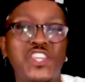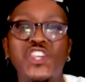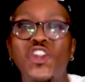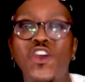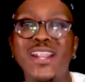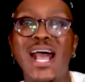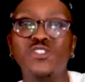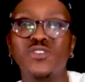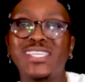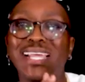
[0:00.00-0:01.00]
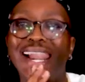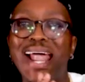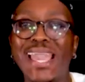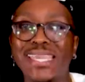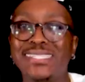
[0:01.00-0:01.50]
He learned how to kill
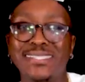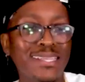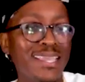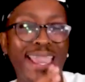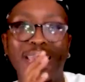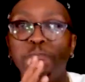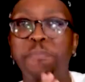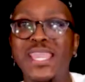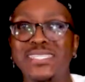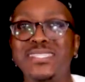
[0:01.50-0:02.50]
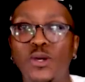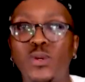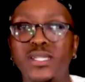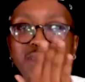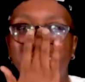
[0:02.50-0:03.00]
lions and bears in the
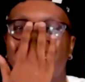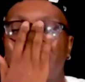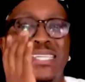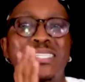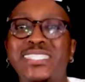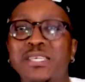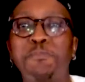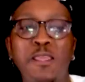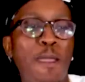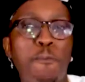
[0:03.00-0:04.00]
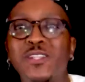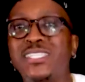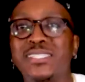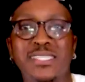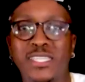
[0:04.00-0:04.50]
wilderness simply by
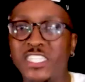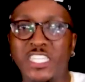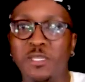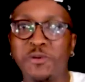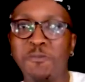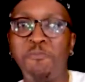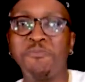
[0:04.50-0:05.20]
protecting the sheep.